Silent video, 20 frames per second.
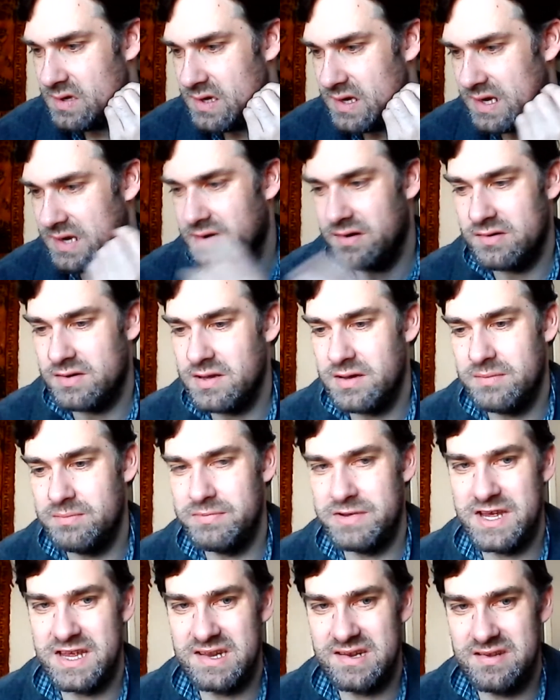And I'll come
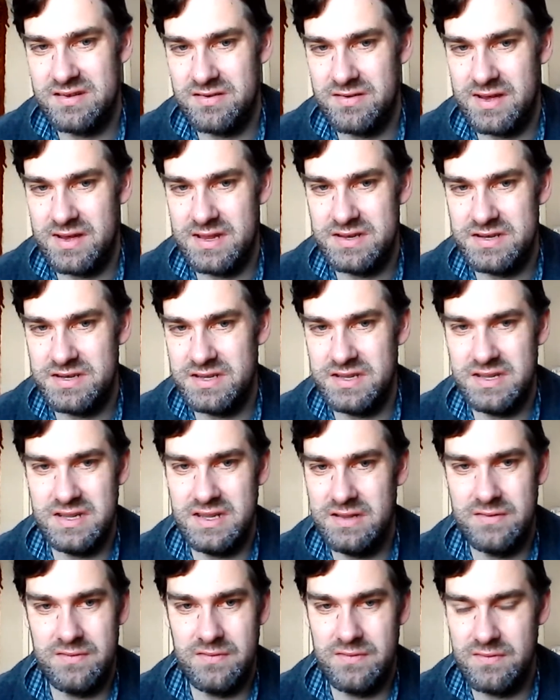back to
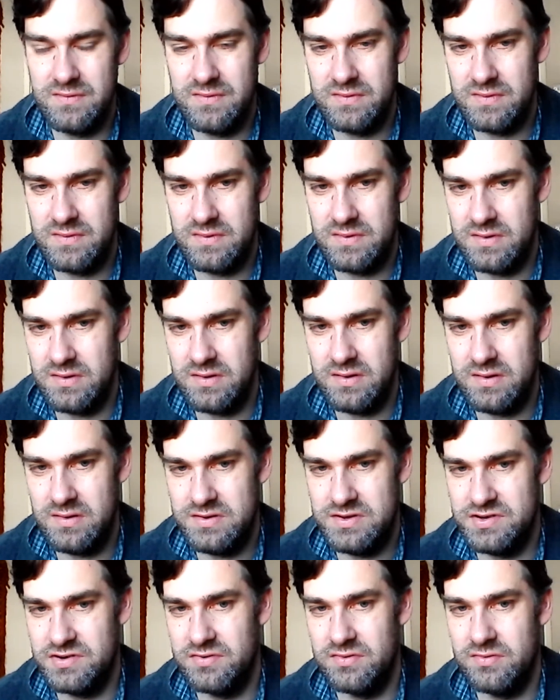actually
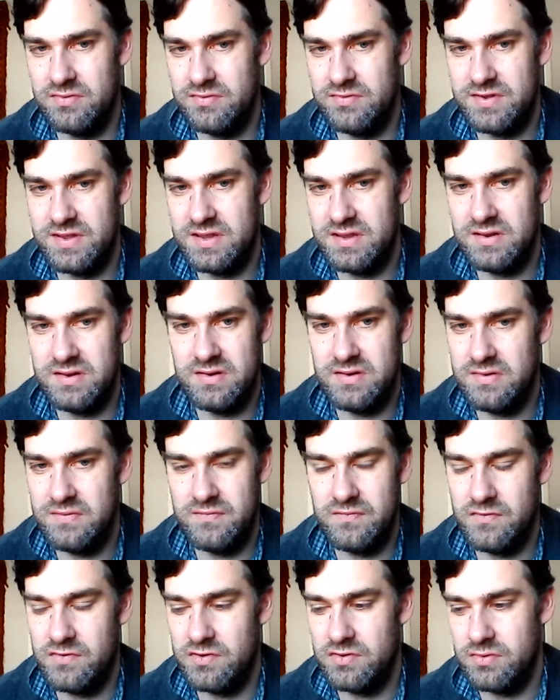Jules
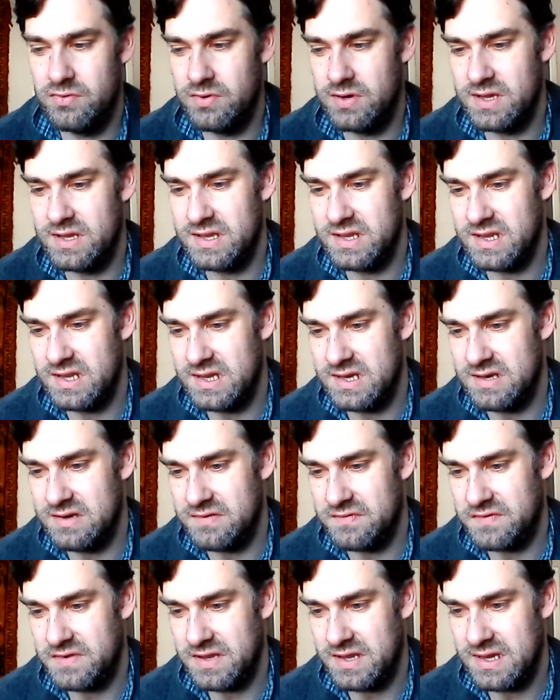and Rule at the end
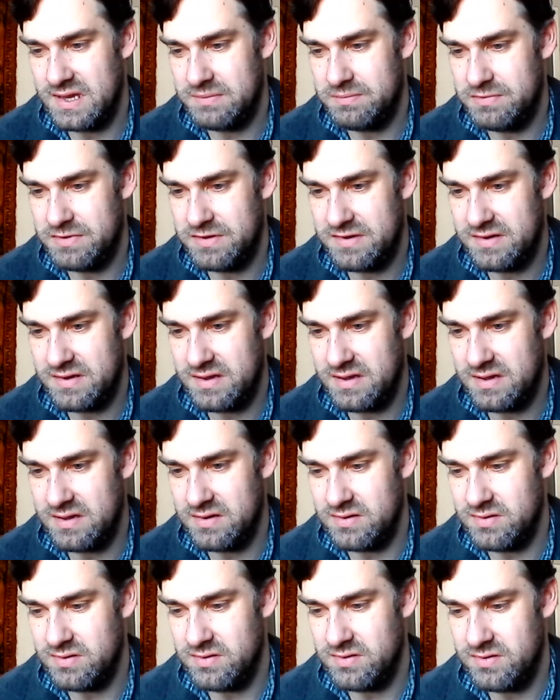of the
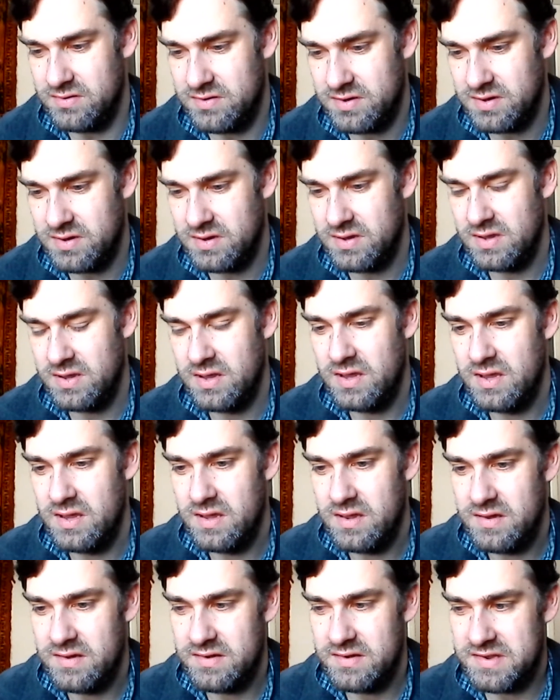episode.
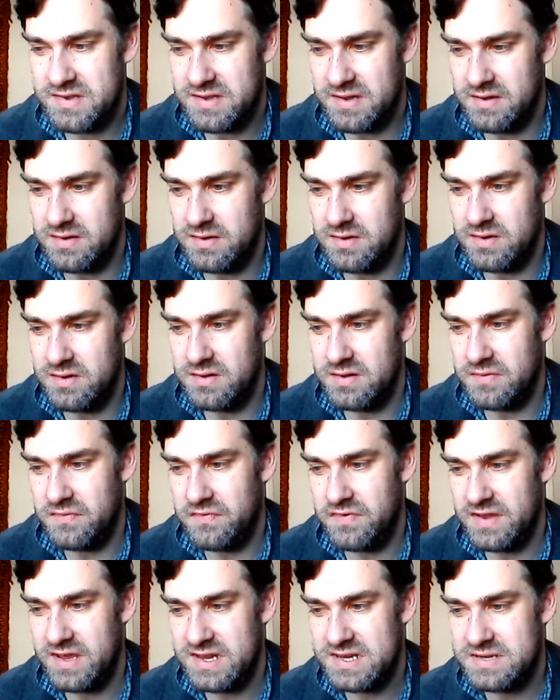So the
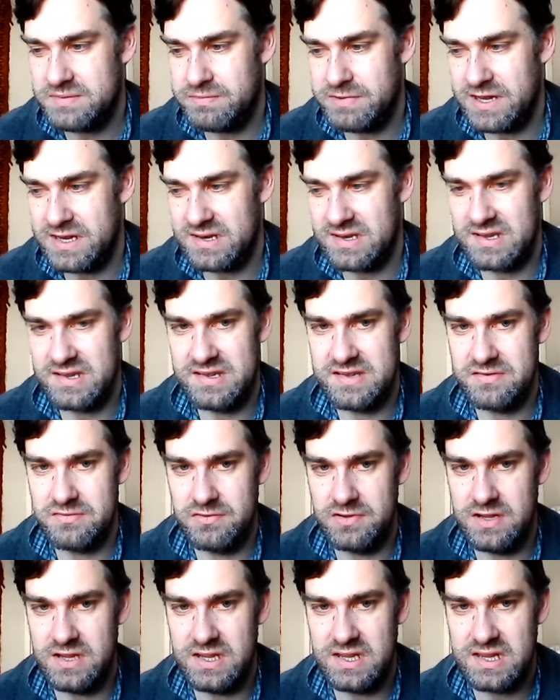flashback this
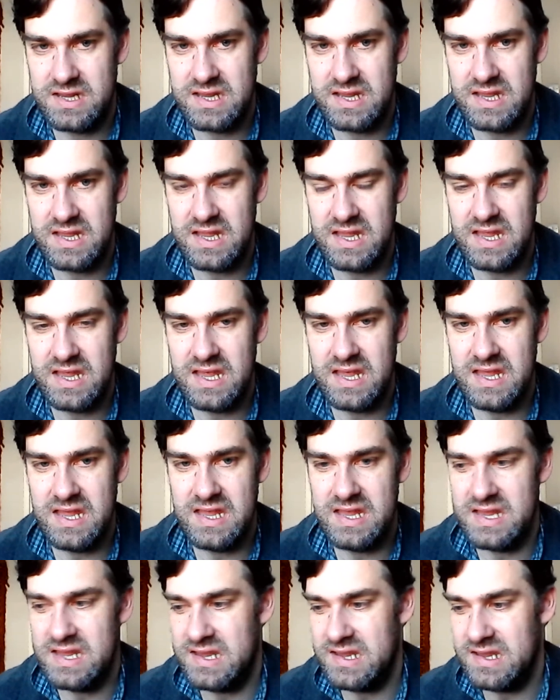week
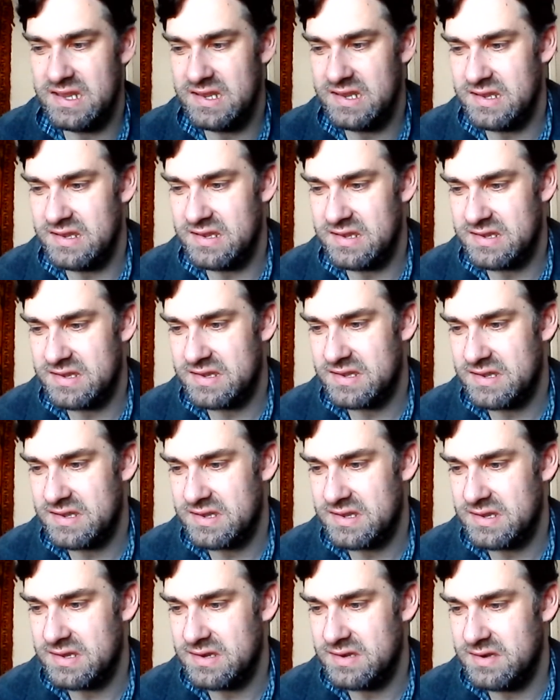
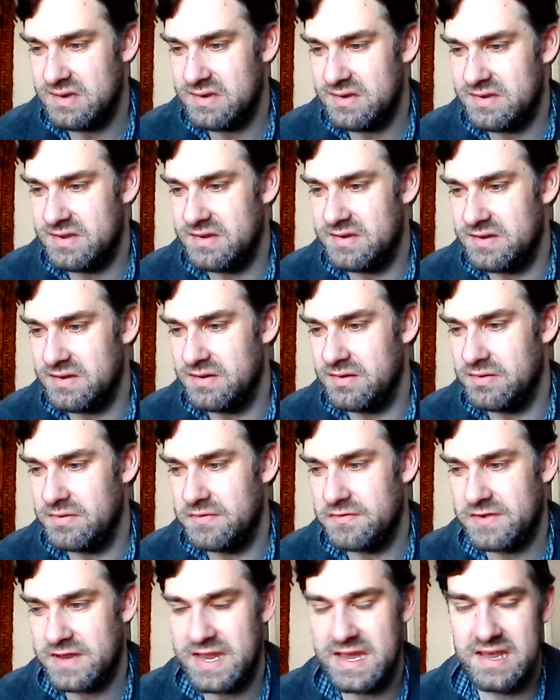is to do
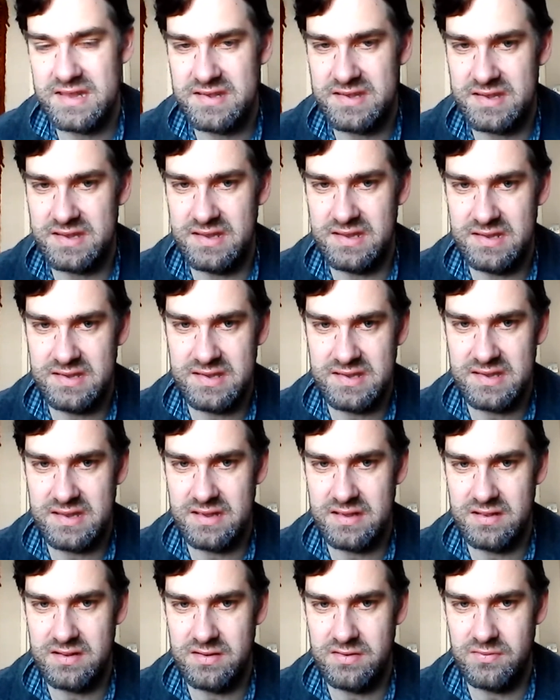with Cassie.
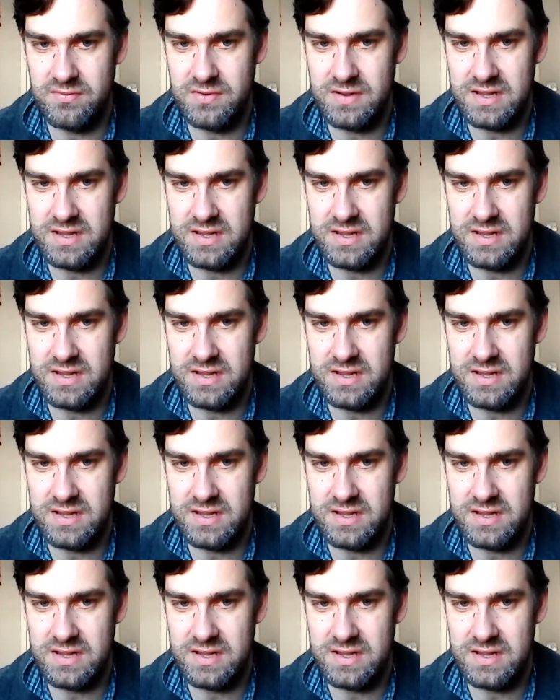So